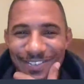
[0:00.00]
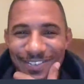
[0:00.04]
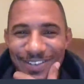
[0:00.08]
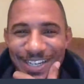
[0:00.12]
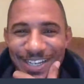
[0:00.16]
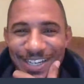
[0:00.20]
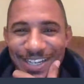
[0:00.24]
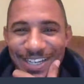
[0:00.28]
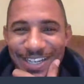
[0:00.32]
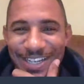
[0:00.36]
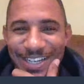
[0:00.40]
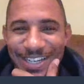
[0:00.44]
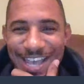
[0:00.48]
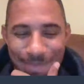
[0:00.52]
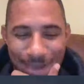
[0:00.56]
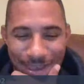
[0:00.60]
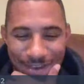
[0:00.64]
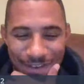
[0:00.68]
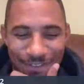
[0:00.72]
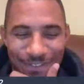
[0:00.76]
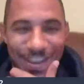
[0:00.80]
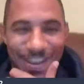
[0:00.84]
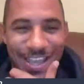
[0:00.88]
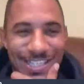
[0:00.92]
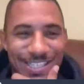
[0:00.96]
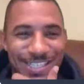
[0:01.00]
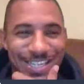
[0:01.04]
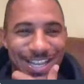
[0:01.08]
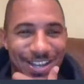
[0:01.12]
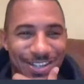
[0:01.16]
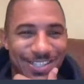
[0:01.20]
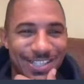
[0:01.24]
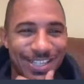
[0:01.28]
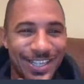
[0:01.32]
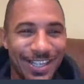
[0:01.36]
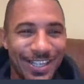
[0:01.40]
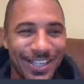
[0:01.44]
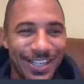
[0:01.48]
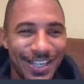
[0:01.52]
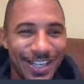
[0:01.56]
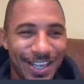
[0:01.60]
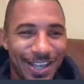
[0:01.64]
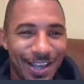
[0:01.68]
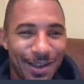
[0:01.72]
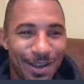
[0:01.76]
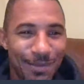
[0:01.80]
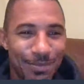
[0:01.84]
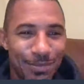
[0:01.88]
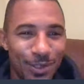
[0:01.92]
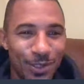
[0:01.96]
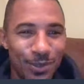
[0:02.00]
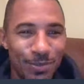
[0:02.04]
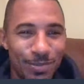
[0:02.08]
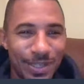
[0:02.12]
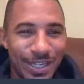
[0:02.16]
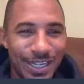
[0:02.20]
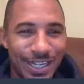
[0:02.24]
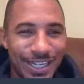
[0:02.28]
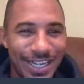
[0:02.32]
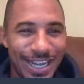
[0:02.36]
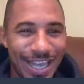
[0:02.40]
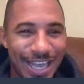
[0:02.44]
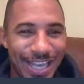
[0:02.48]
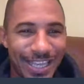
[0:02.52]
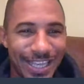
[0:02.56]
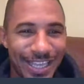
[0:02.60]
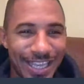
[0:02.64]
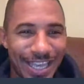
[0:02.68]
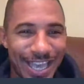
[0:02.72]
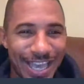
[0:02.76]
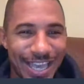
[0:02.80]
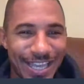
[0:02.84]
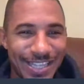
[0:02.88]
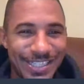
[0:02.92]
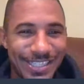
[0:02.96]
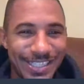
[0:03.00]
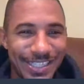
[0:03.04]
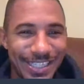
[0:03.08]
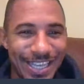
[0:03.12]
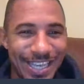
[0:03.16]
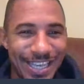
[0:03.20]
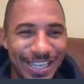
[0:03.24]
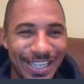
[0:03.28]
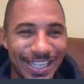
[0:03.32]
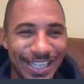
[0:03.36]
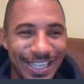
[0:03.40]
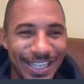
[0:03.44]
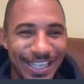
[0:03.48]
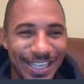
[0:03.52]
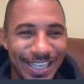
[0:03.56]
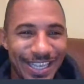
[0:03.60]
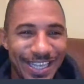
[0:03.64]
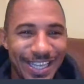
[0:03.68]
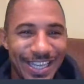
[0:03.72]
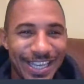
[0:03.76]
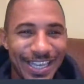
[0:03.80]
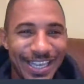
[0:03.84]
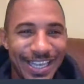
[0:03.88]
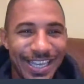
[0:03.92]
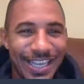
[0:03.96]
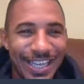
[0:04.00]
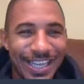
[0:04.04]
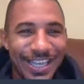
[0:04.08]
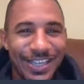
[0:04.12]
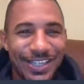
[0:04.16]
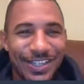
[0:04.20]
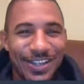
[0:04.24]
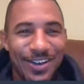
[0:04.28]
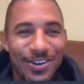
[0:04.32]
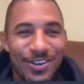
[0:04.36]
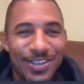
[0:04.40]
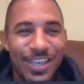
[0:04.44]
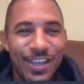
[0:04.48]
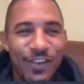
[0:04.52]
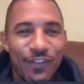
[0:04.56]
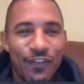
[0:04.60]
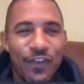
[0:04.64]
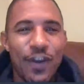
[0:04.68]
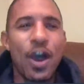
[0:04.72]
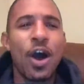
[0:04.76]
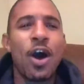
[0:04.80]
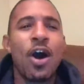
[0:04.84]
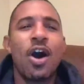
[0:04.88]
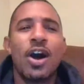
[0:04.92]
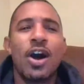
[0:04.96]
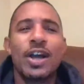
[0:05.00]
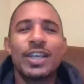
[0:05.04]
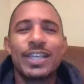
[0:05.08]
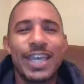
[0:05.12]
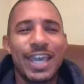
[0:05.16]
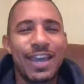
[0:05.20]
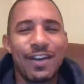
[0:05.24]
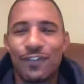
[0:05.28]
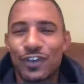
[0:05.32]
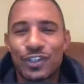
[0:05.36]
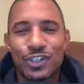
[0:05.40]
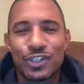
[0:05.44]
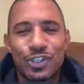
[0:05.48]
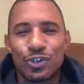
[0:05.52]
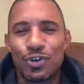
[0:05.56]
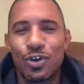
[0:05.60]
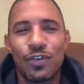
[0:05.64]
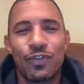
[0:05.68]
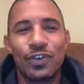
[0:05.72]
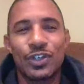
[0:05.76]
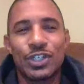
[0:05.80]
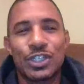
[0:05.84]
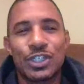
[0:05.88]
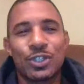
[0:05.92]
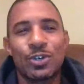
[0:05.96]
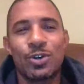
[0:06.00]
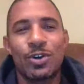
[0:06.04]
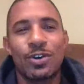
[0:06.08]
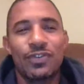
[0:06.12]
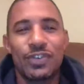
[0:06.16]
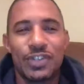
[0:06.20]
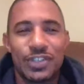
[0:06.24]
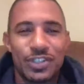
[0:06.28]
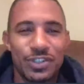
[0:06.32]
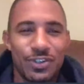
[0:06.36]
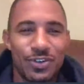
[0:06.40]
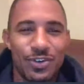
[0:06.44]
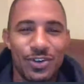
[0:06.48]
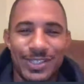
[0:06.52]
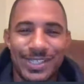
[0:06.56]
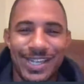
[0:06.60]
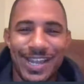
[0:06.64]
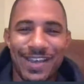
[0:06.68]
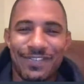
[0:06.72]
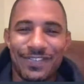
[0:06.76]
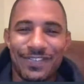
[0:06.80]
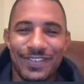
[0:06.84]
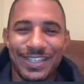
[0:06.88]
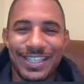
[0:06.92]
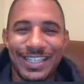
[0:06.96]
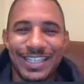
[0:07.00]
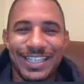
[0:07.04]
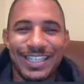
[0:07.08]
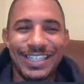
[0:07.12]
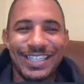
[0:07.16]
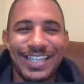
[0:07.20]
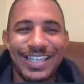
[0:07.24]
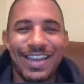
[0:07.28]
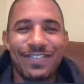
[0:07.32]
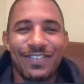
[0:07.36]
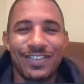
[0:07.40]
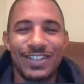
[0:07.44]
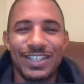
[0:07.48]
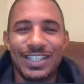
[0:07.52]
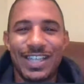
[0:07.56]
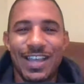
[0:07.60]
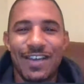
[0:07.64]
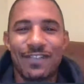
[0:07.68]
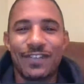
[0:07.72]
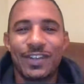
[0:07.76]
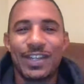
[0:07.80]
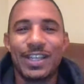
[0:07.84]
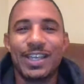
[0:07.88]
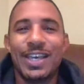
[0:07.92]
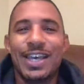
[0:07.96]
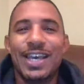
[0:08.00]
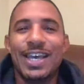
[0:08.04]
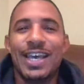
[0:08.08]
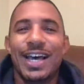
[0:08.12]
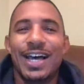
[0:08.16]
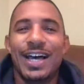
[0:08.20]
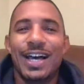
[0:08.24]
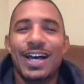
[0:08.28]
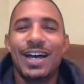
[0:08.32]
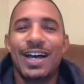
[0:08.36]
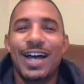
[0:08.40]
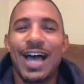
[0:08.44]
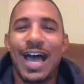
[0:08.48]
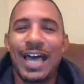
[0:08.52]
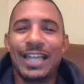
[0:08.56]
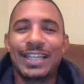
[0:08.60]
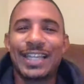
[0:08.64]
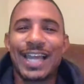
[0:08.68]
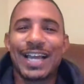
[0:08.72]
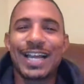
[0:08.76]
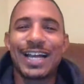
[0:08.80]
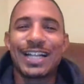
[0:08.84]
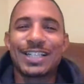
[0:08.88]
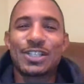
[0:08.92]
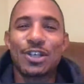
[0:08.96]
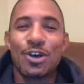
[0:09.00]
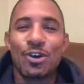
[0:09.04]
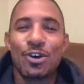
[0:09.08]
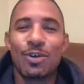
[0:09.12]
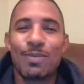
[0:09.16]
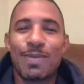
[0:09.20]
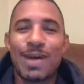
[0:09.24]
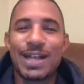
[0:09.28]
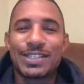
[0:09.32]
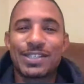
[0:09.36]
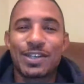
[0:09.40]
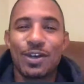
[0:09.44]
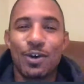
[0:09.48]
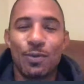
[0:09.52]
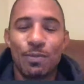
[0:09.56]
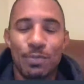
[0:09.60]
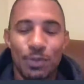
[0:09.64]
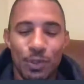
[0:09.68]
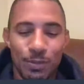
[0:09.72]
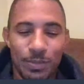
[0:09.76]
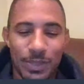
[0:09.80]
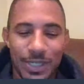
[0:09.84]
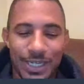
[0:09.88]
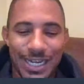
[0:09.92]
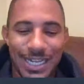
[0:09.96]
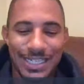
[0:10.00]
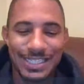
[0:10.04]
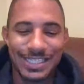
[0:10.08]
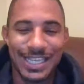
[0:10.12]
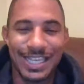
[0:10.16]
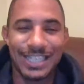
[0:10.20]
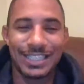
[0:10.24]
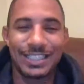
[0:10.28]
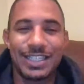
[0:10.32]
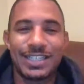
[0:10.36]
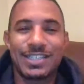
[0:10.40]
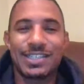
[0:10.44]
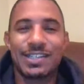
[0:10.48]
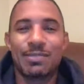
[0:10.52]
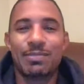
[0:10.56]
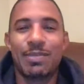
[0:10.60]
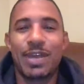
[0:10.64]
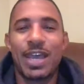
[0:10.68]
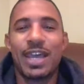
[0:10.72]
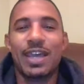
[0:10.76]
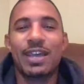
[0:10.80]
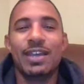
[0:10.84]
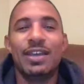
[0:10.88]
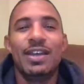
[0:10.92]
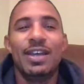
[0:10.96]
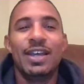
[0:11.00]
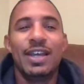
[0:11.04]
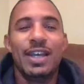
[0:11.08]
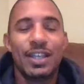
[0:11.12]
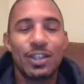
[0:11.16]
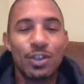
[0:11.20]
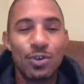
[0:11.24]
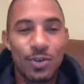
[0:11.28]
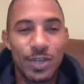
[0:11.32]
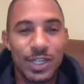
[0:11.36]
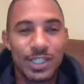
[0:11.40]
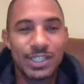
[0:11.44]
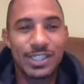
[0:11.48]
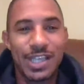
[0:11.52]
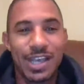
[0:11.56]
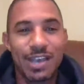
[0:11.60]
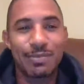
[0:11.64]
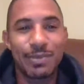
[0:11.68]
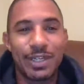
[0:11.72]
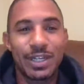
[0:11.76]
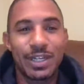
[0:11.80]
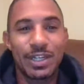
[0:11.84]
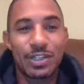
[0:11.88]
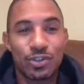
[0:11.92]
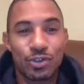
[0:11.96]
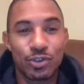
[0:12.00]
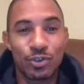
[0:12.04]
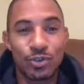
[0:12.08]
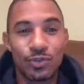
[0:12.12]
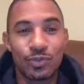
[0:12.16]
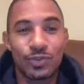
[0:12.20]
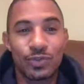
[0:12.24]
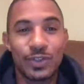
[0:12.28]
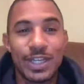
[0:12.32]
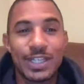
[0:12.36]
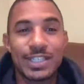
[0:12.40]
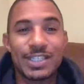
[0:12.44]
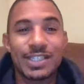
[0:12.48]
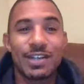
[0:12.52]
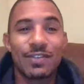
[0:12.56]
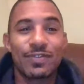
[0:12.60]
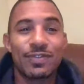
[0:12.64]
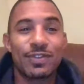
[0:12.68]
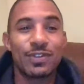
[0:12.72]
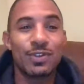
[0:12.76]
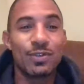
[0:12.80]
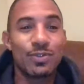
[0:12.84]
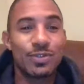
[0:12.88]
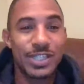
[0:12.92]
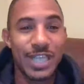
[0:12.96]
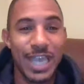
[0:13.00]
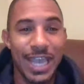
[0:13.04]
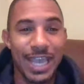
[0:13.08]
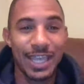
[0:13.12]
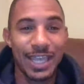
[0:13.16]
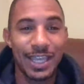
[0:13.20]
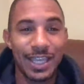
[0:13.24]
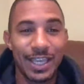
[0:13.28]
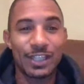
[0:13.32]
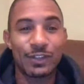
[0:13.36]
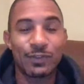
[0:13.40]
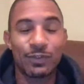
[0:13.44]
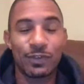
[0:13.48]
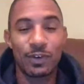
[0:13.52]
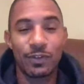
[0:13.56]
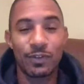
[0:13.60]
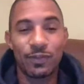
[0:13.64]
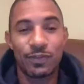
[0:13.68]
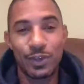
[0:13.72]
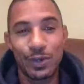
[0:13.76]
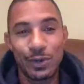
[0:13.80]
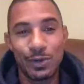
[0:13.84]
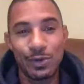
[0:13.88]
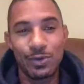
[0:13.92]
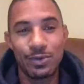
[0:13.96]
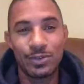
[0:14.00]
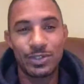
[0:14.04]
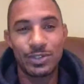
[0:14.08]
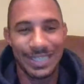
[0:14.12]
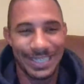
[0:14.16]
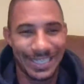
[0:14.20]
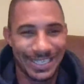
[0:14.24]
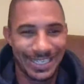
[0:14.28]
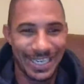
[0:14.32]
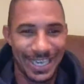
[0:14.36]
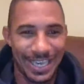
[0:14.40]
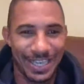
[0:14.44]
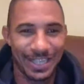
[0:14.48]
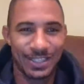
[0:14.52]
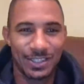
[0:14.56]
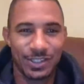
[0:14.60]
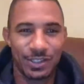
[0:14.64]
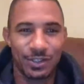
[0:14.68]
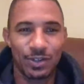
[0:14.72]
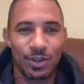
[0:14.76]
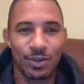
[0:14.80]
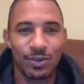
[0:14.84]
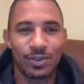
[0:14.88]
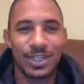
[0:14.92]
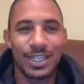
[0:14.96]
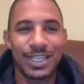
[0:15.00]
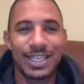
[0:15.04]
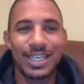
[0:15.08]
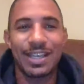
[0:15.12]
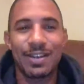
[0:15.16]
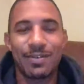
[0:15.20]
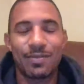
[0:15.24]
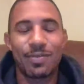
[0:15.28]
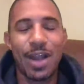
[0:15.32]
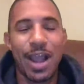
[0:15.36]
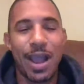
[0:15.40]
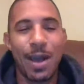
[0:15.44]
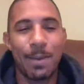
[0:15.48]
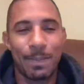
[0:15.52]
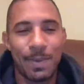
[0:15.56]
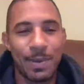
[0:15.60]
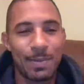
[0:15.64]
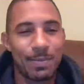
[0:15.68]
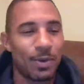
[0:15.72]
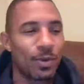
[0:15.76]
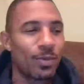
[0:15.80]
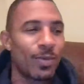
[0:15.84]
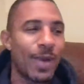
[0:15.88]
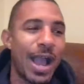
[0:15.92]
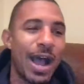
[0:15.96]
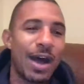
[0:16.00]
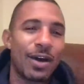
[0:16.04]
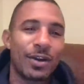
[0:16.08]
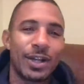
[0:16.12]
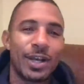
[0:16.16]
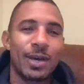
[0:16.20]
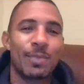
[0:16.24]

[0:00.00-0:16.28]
did he say? Babyface Nelson. Blue Blood ain't slick. He a low key fit. Oh yeah, for sure. Definitely. And like I told Blue Blood, I said, "Listen, man, you could tell me the truth. That stuff you say is for views and kicks, to get people riled